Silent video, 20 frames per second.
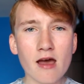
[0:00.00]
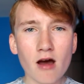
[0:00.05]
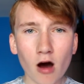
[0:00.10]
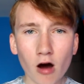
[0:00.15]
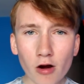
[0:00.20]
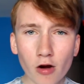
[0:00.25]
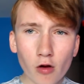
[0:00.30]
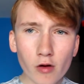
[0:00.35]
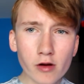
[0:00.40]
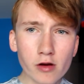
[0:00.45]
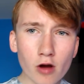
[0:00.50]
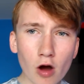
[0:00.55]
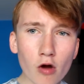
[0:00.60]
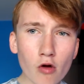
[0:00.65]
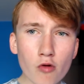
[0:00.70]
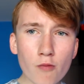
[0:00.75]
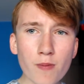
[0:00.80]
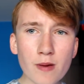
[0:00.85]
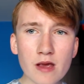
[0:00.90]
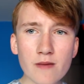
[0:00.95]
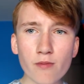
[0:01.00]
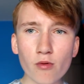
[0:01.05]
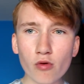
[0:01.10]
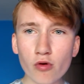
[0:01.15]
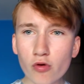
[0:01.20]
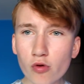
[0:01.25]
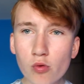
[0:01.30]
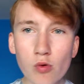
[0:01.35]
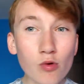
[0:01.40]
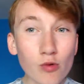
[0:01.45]
and I know people
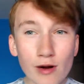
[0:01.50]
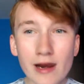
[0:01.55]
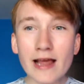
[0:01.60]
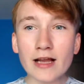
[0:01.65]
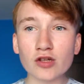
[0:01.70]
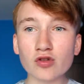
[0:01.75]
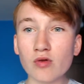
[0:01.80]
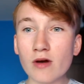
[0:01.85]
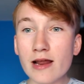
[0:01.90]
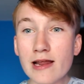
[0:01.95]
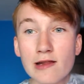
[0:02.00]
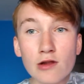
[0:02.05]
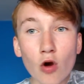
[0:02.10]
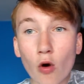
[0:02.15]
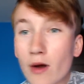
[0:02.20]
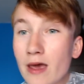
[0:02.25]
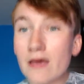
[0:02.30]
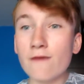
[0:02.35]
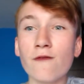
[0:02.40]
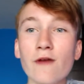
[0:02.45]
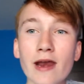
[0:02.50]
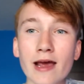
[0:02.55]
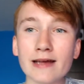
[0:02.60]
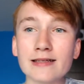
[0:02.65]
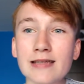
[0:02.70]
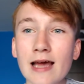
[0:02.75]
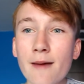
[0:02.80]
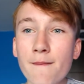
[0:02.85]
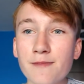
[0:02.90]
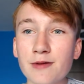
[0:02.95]
who will literally not even
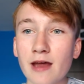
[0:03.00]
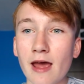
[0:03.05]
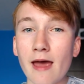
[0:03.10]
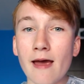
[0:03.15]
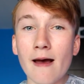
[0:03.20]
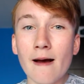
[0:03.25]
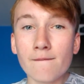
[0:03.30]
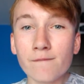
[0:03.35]
accept it.